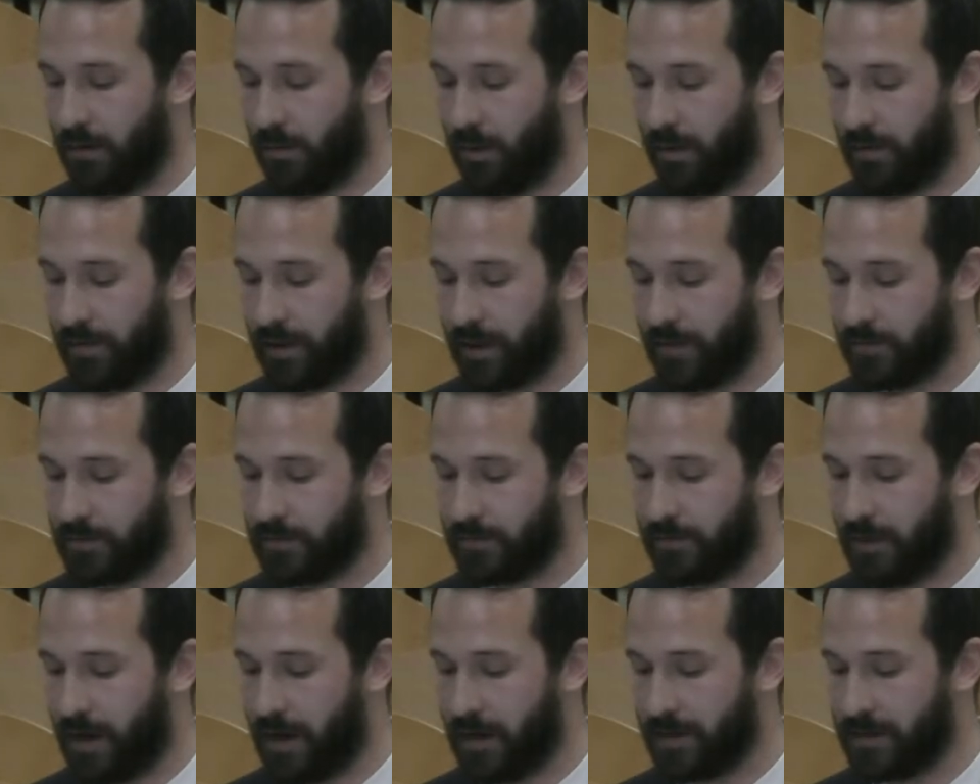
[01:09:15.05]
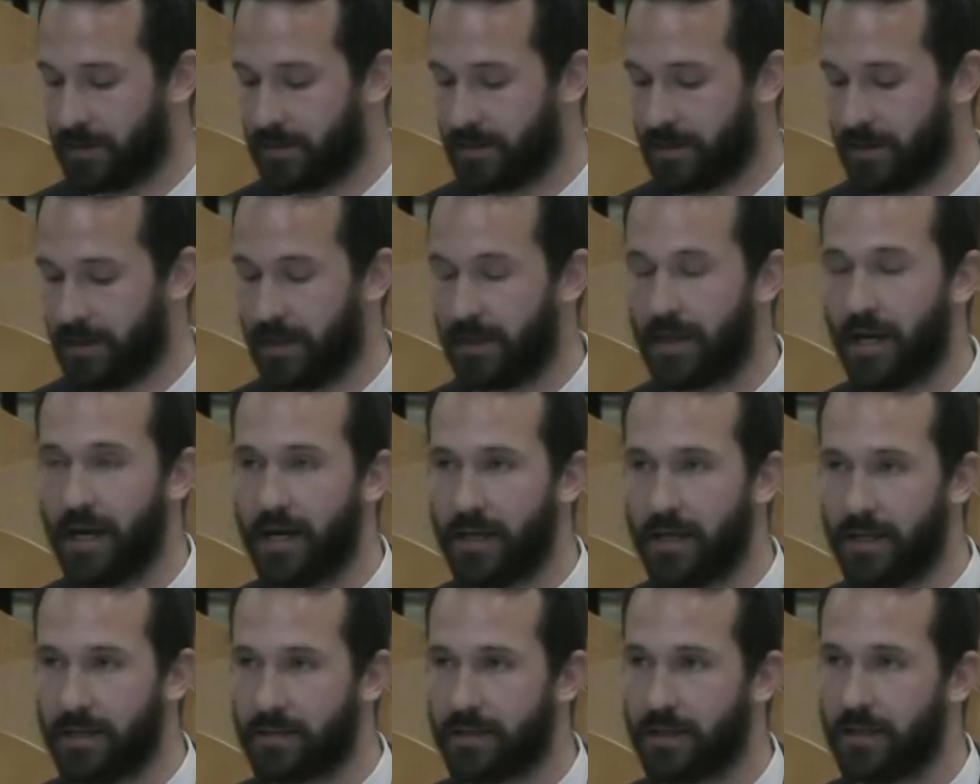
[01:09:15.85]
One that comes to mind is the
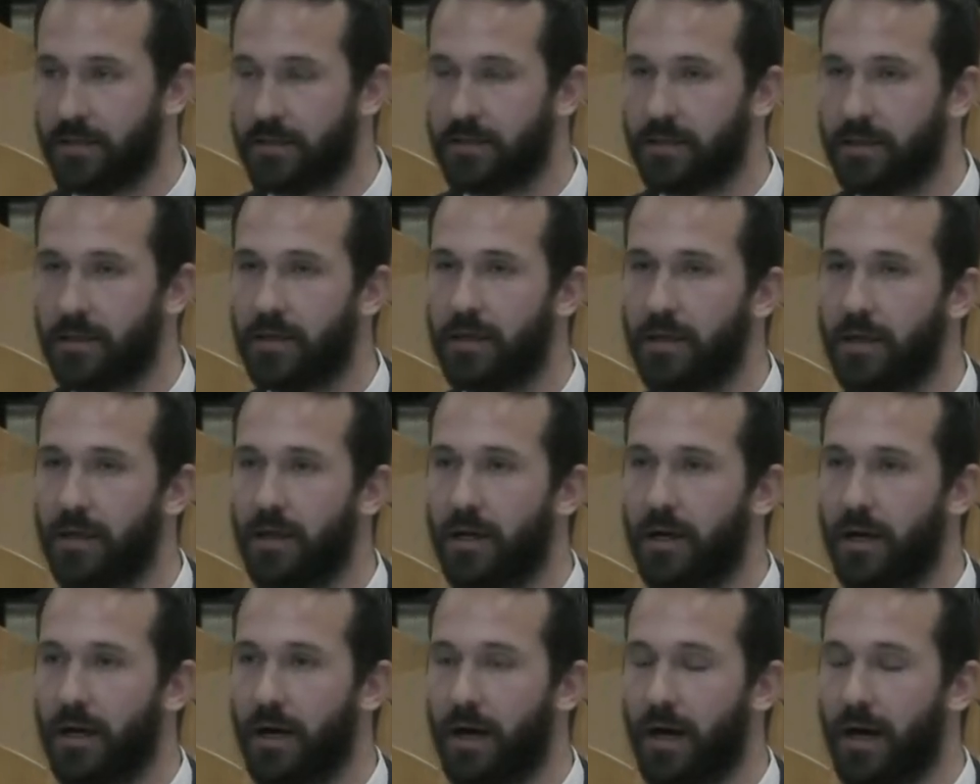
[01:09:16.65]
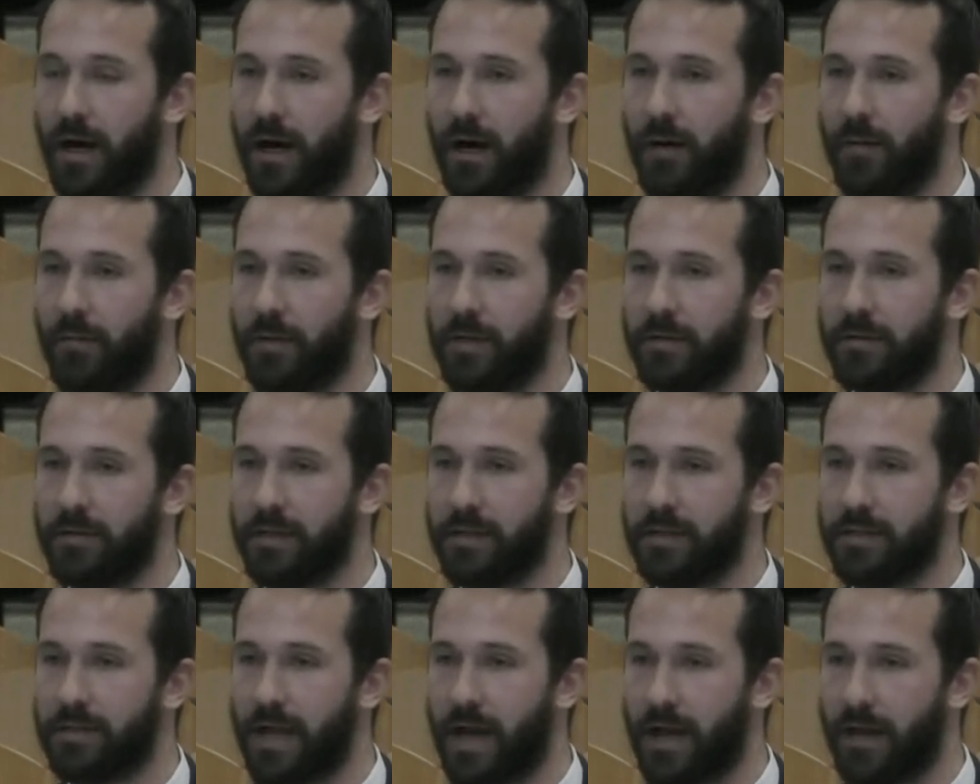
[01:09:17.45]
Acadia Center
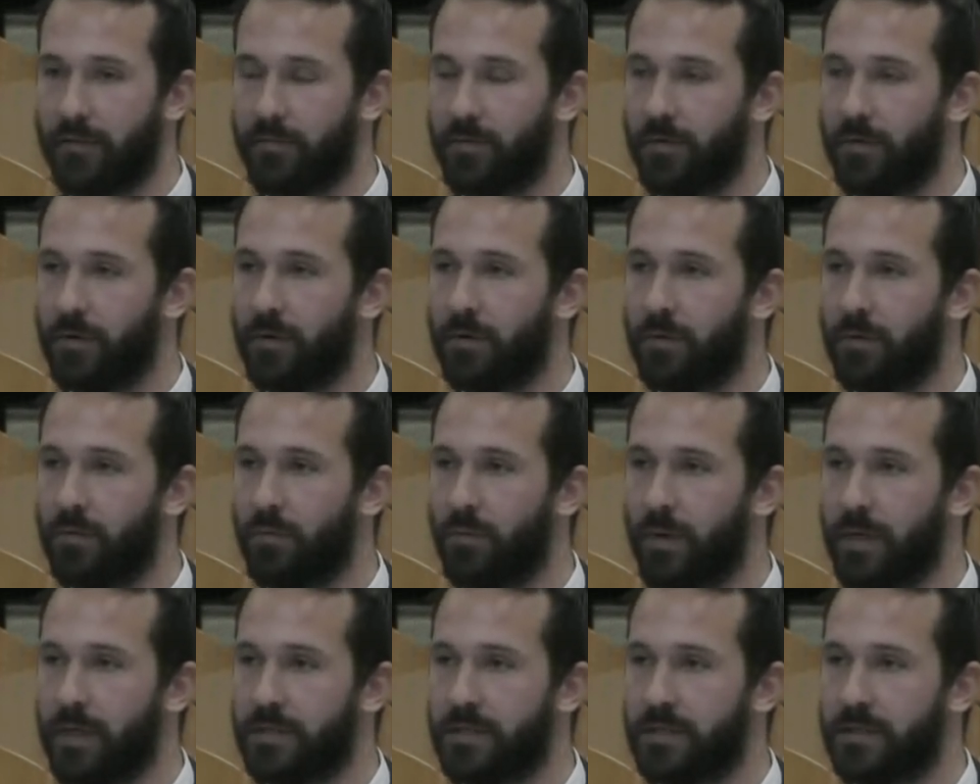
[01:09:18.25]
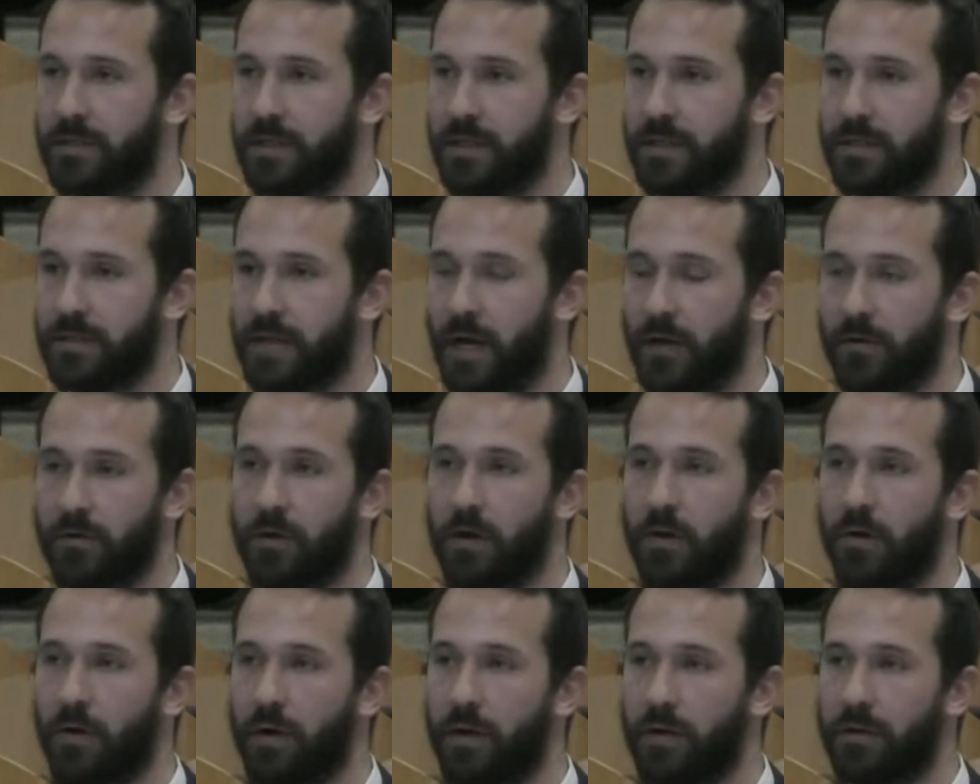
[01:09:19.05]
in Sackville, which is
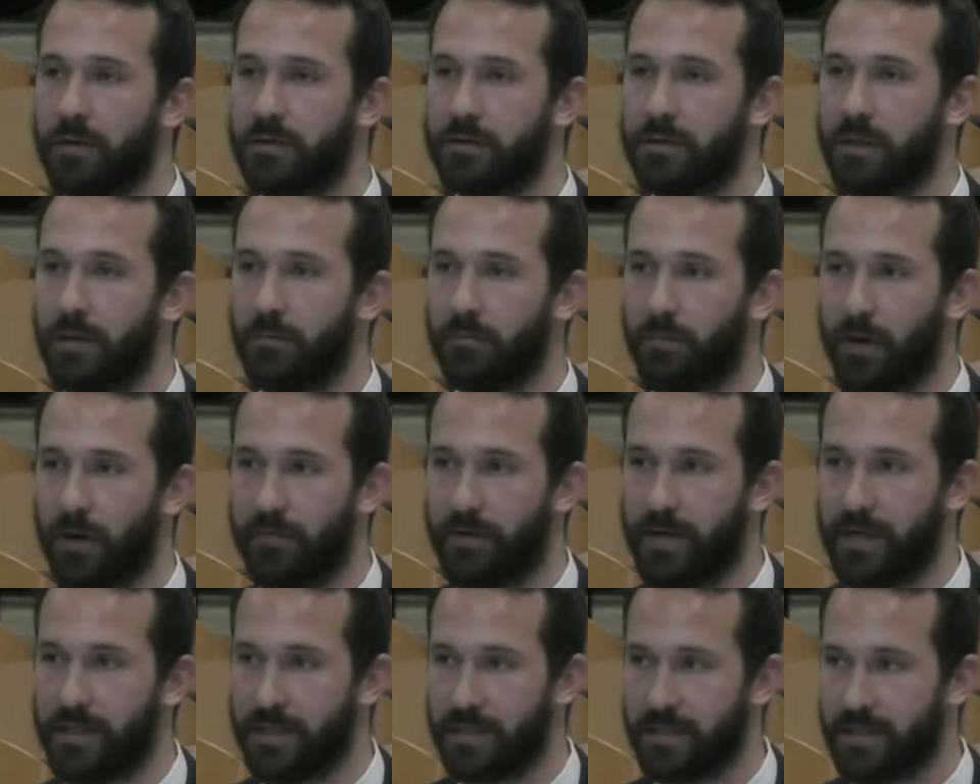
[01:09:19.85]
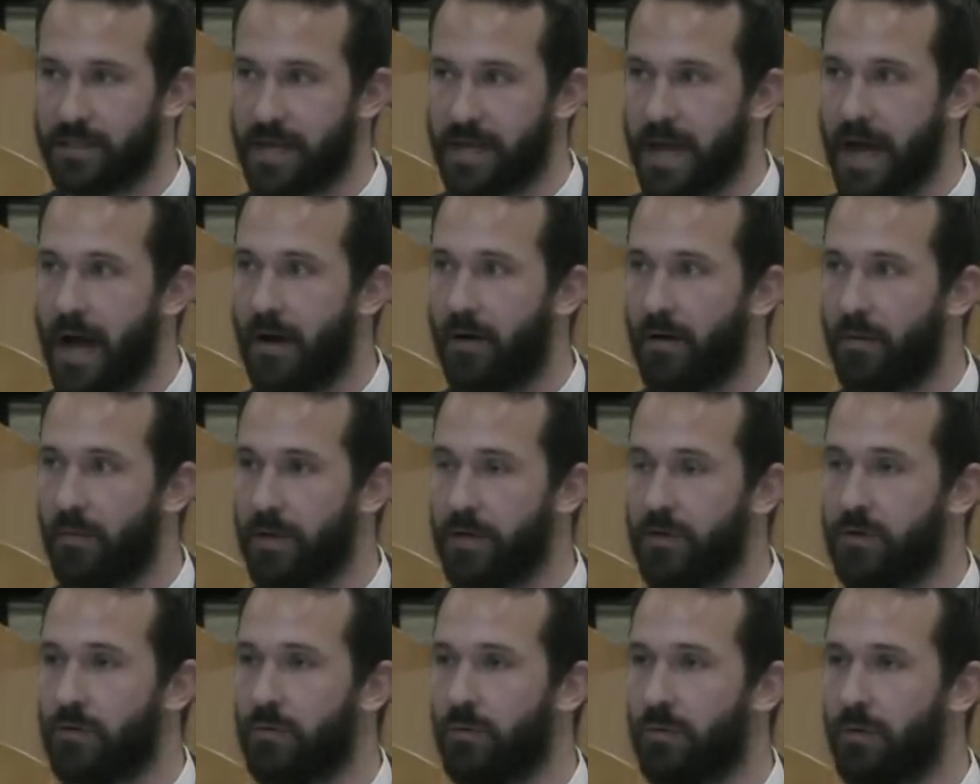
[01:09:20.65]
undergoing some renovations now, and
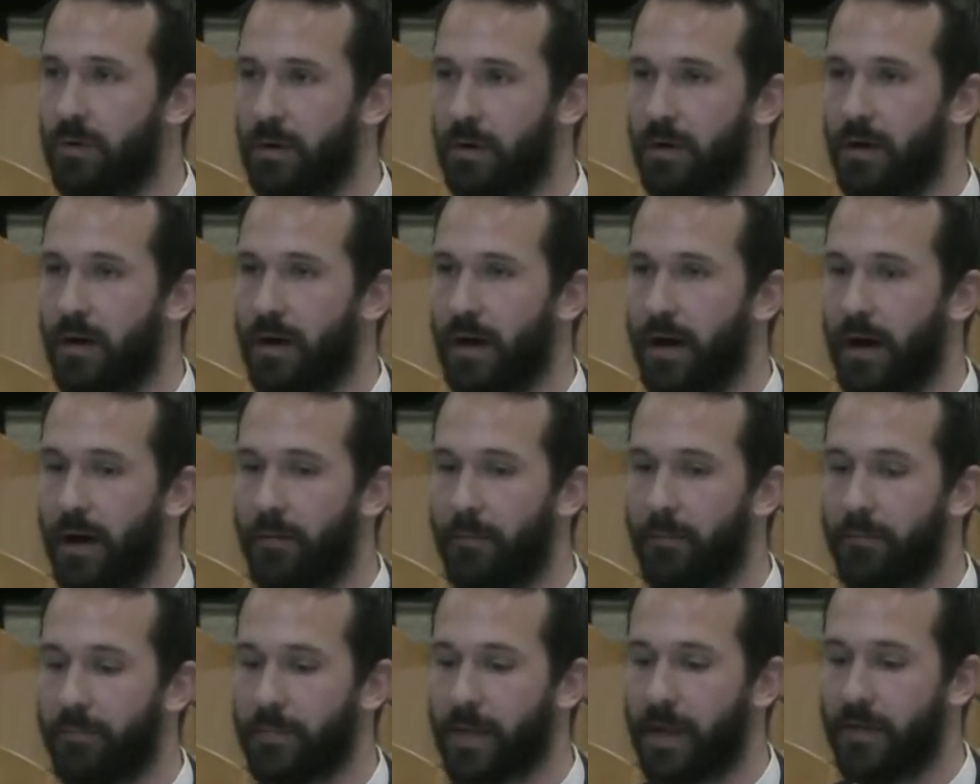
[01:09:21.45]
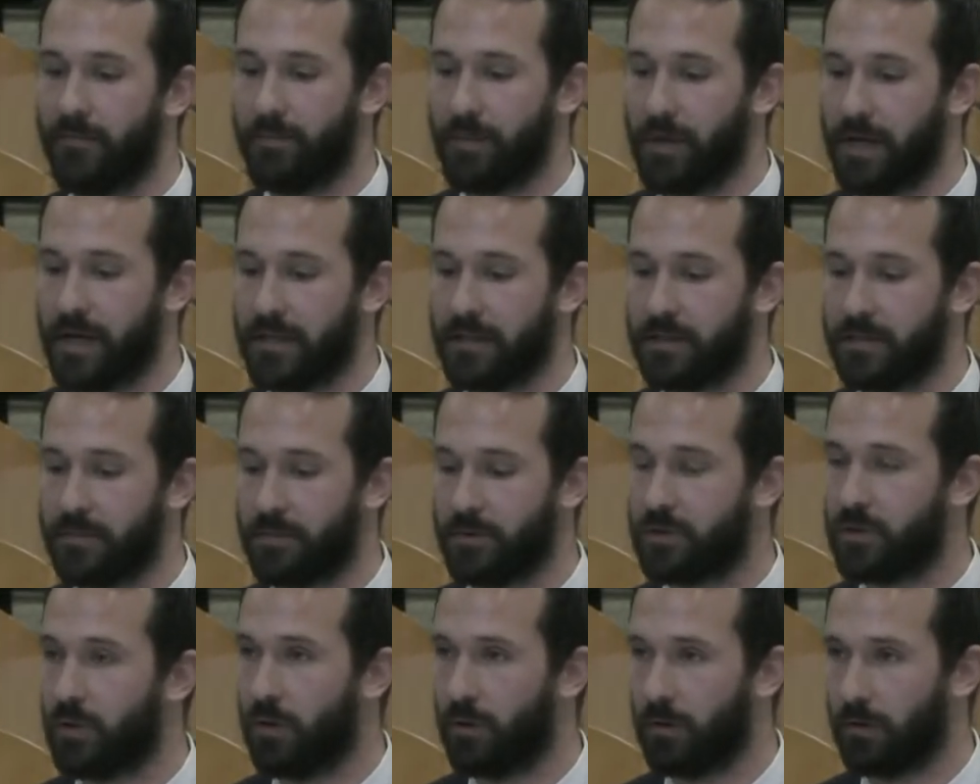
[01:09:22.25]
we do have plans to
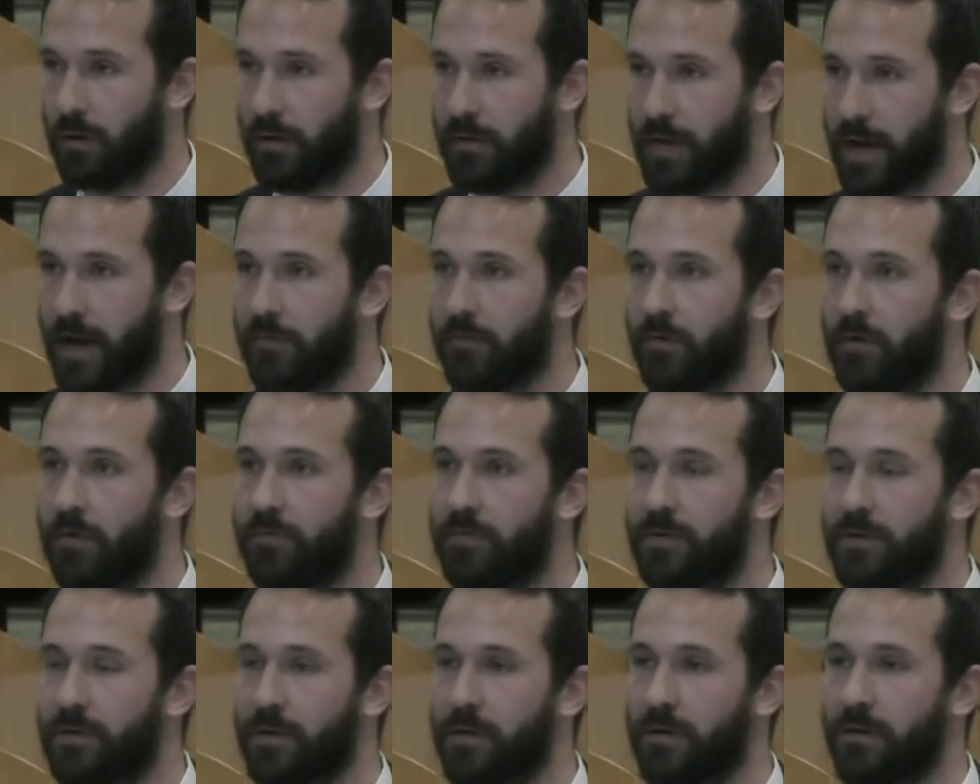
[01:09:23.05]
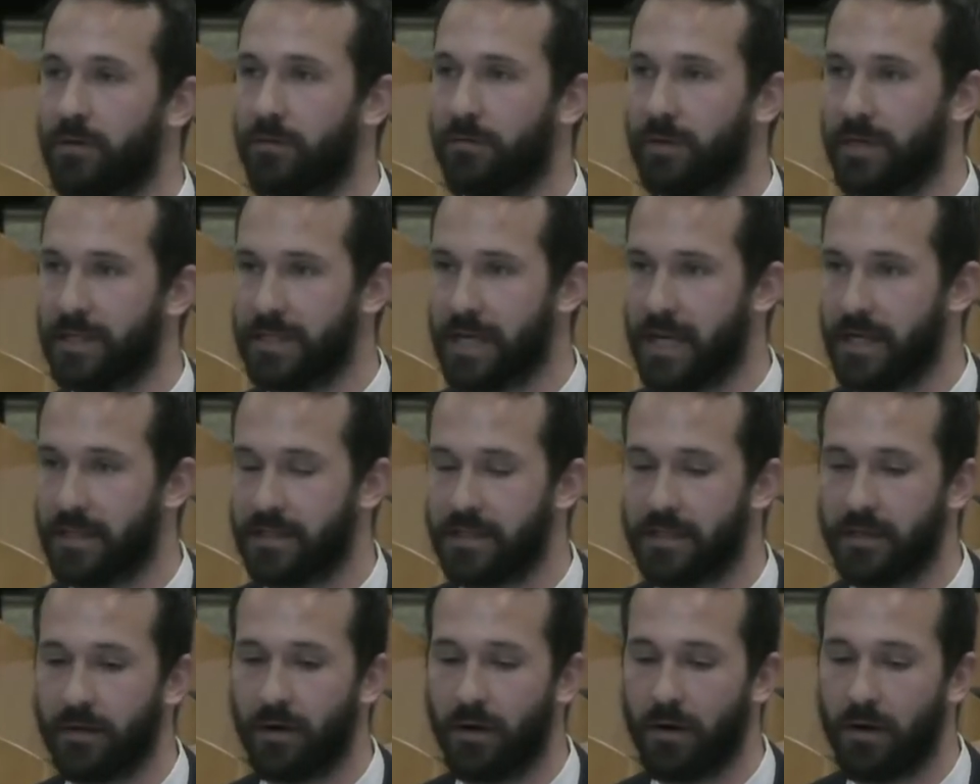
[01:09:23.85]
put solar on that roof to reach net
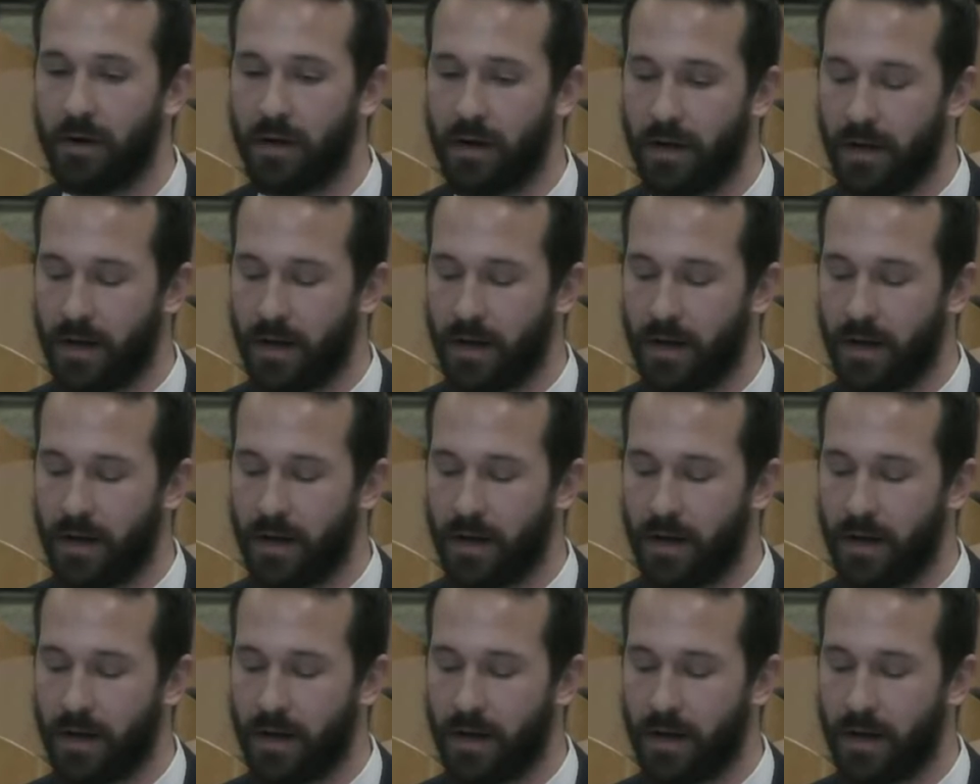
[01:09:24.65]
zero.